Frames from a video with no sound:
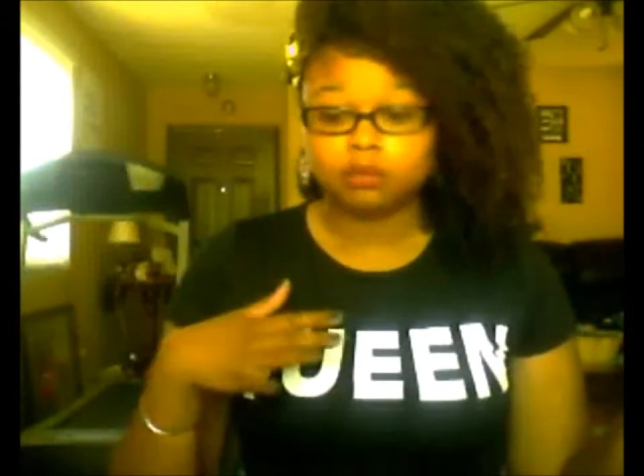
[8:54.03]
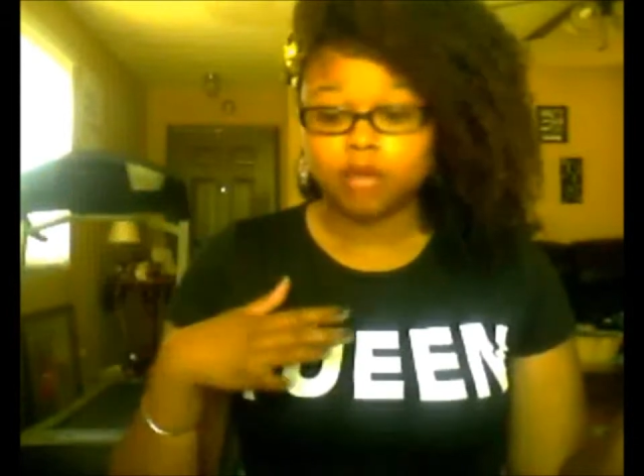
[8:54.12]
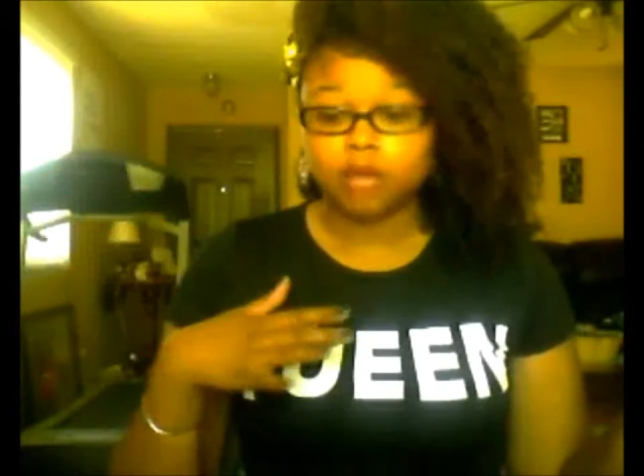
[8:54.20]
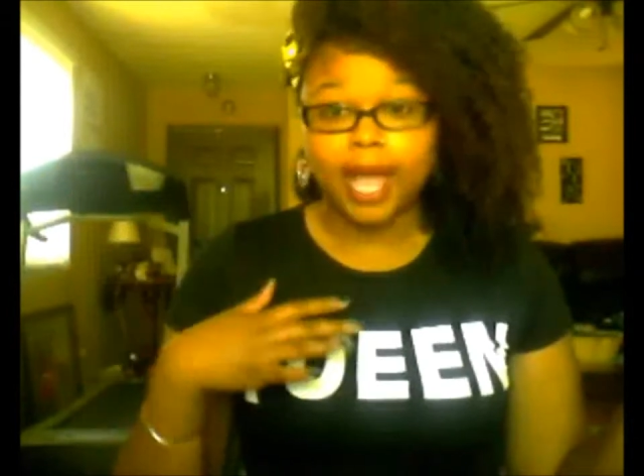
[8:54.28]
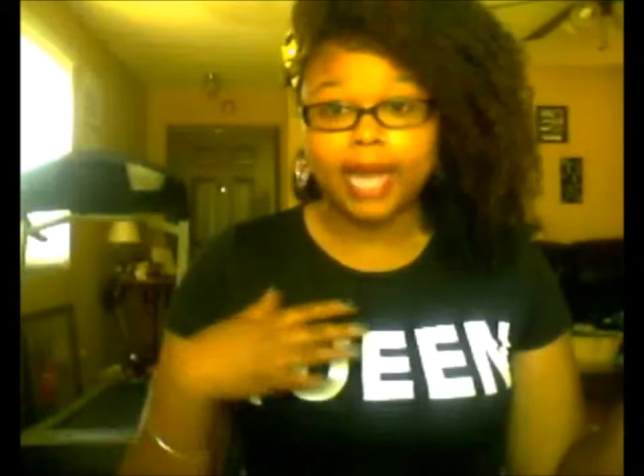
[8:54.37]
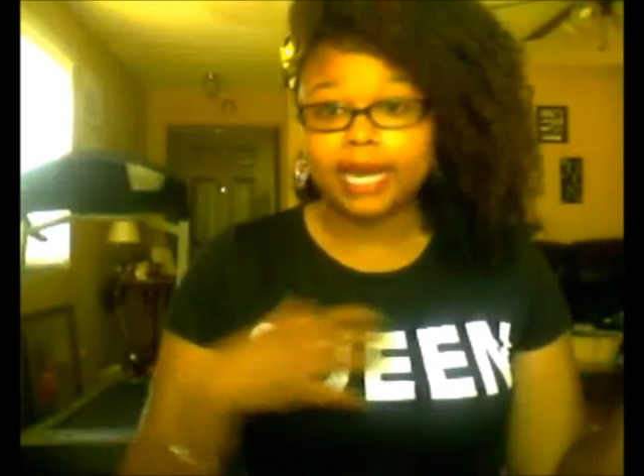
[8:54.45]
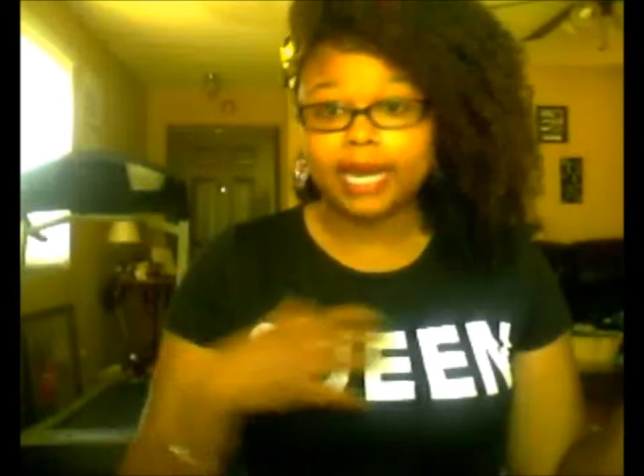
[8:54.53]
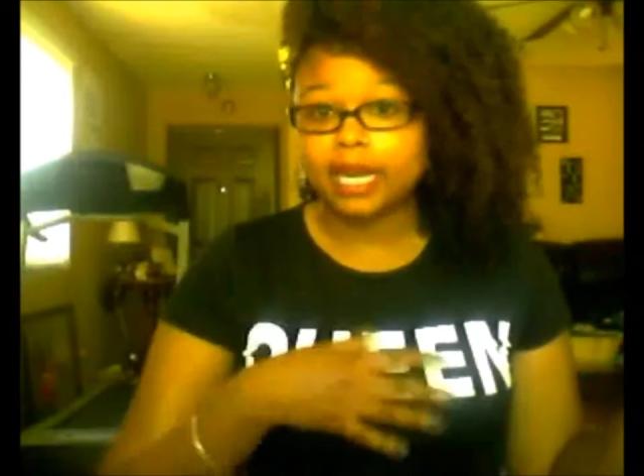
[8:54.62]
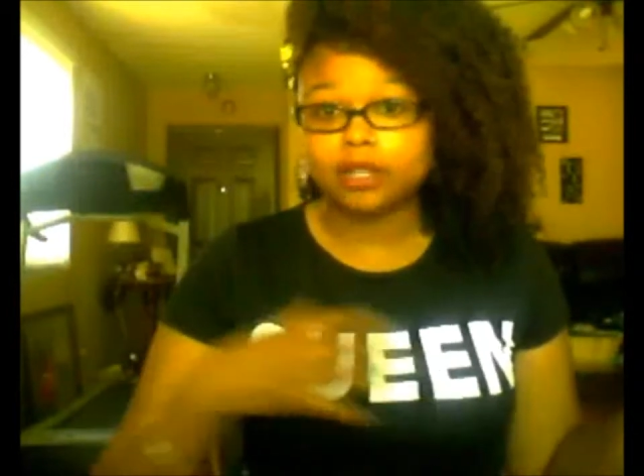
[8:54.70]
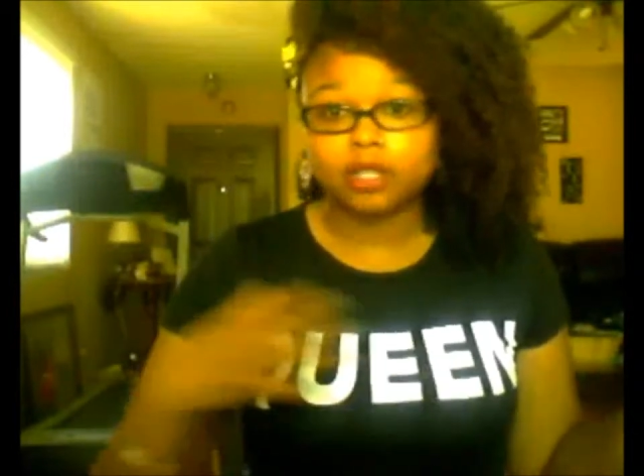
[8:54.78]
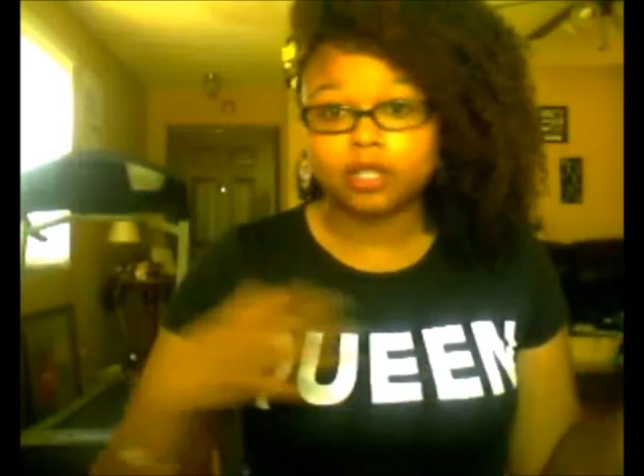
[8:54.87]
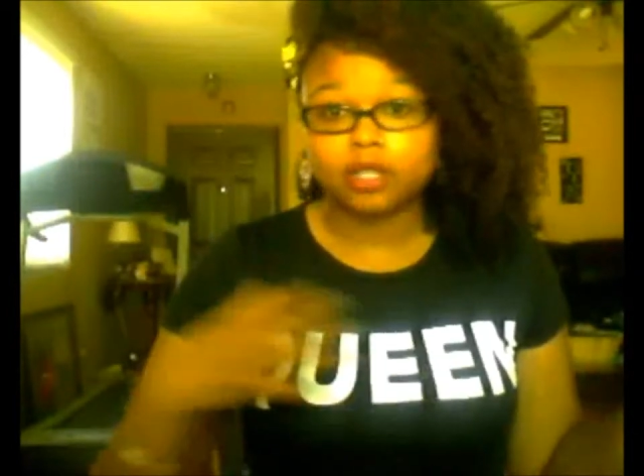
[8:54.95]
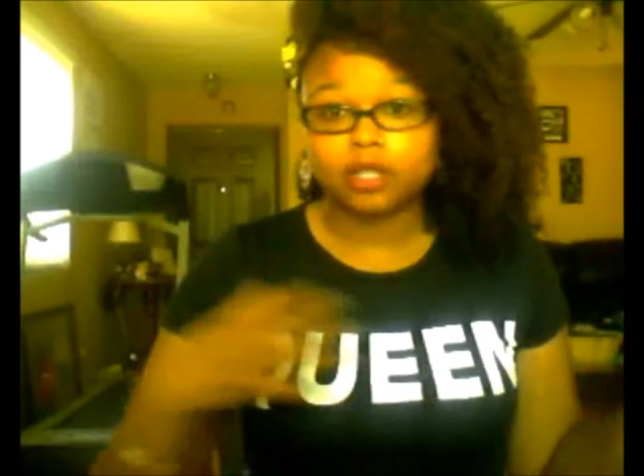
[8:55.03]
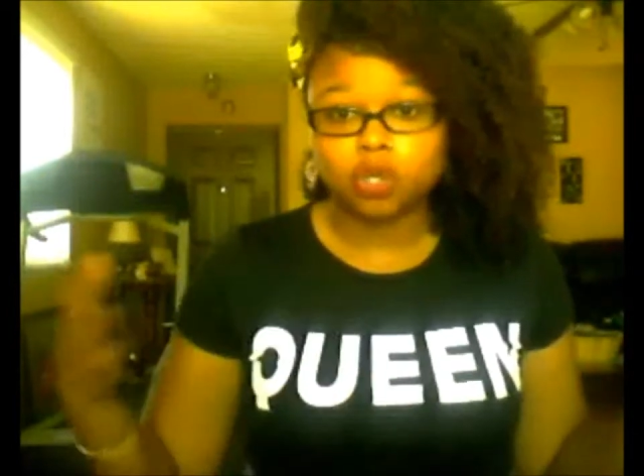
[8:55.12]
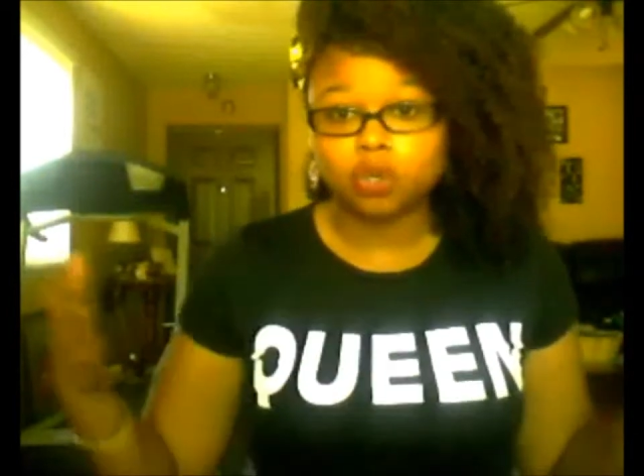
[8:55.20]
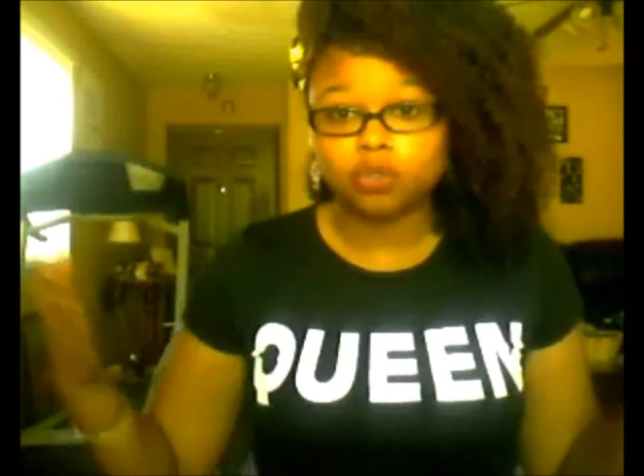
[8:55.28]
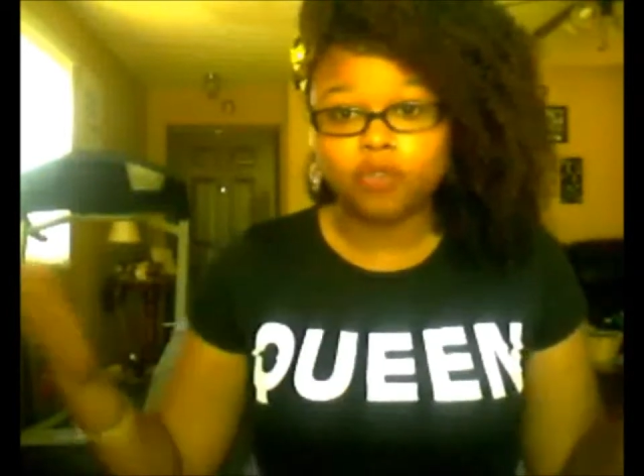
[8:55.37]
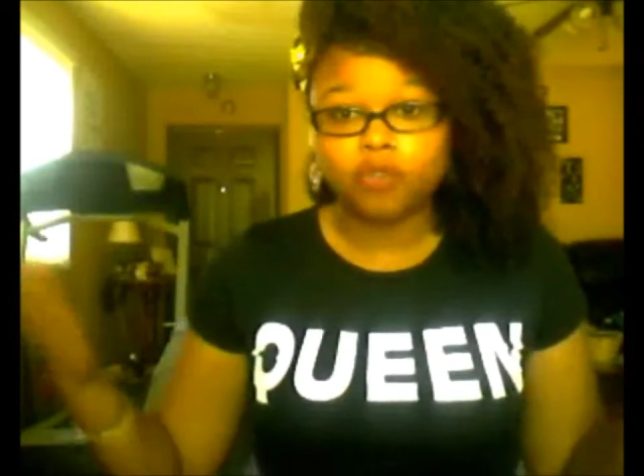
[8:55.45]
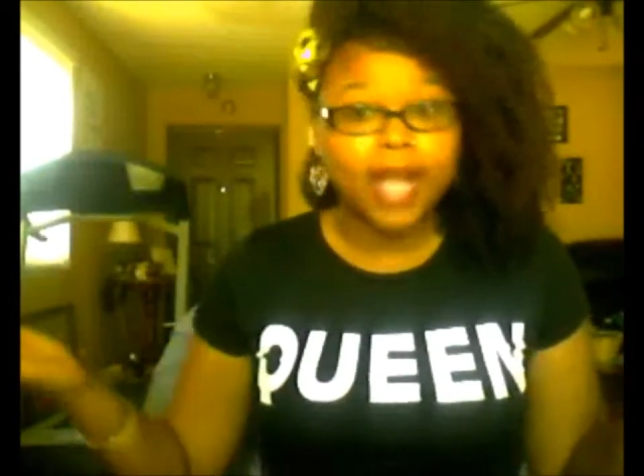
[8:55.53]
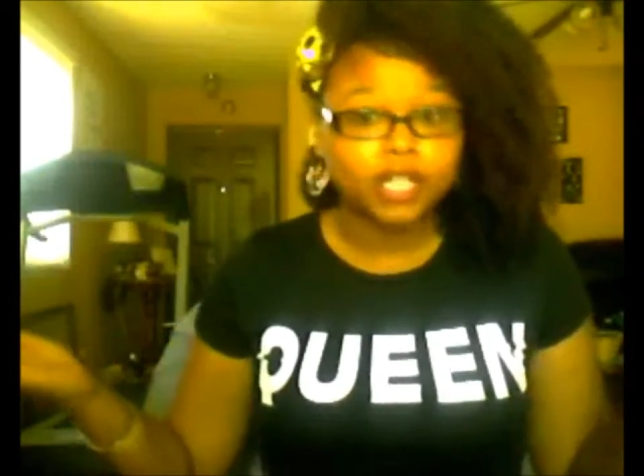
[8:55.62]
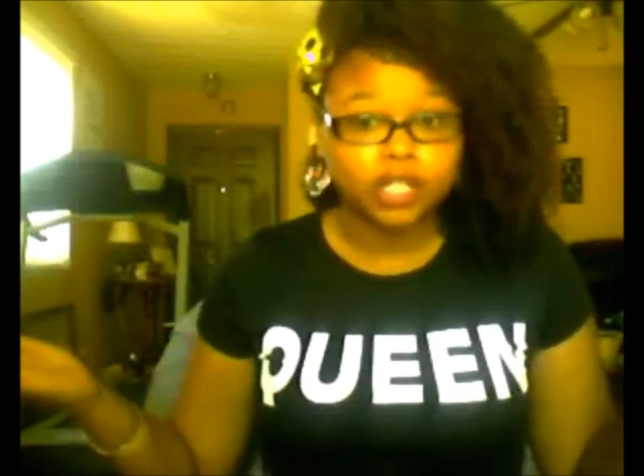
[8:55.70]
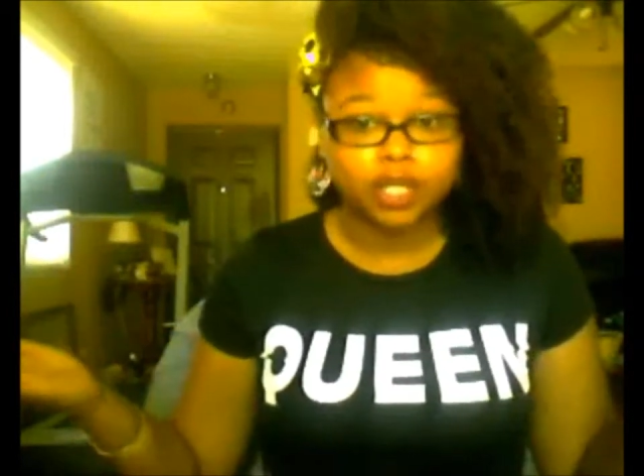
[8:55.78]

adding an additional fashion